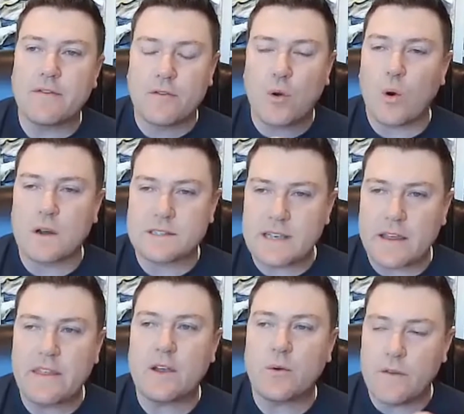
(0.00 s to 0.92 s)
Of course, I
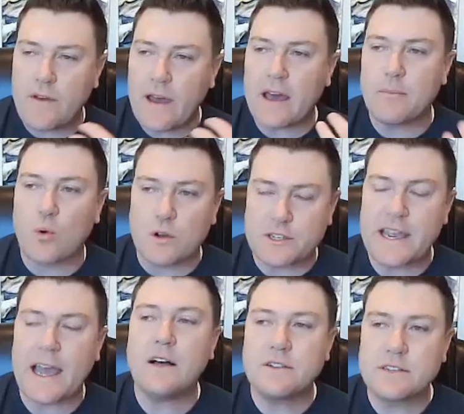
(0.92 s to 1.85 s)
think we've had more
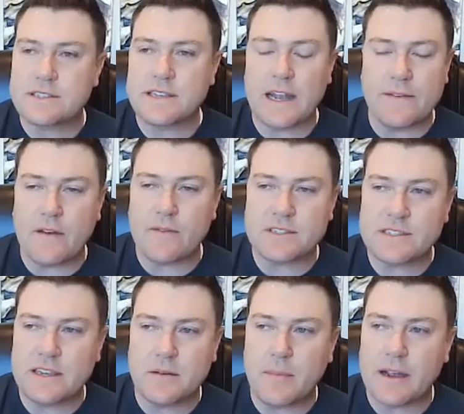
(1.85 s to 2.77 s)
challenges than I've ever
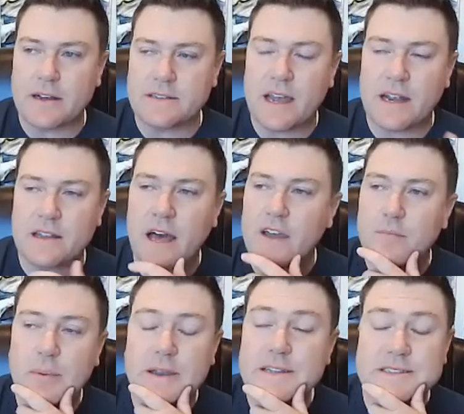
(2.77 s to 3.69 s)
seen in my entire life,
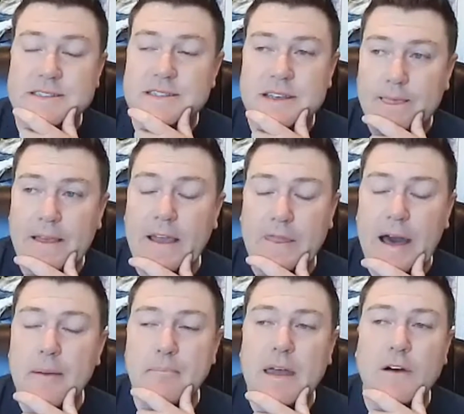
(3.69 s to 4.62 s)
but it's like
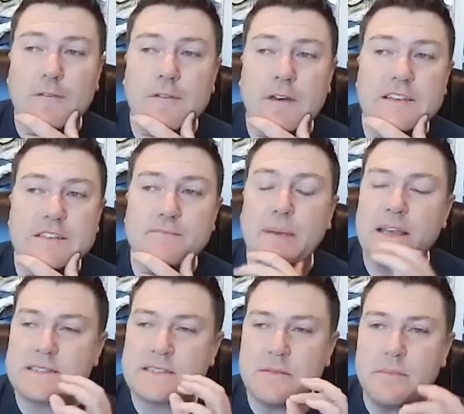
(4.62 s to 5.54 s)
that mental fitness
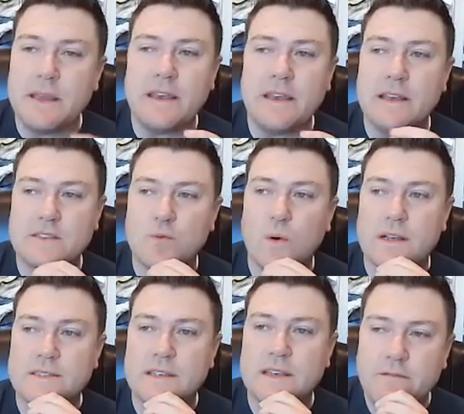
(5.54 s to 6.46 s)
piece to me is what
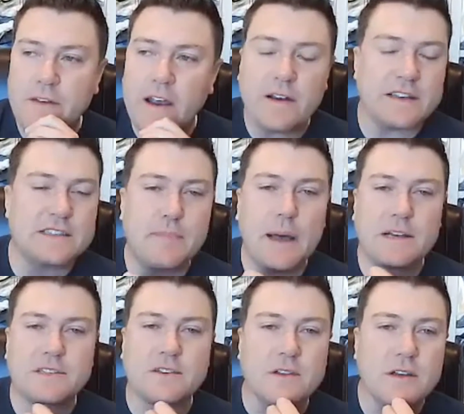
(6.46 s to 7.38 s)
is very
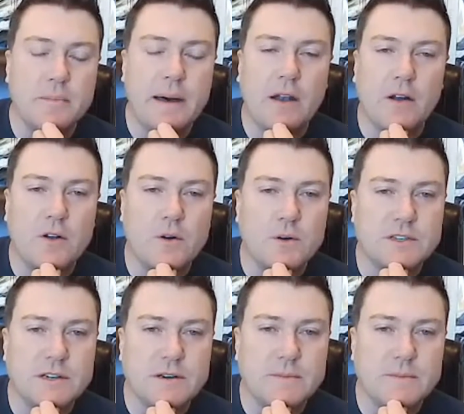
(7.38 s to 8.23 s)
special about our culture.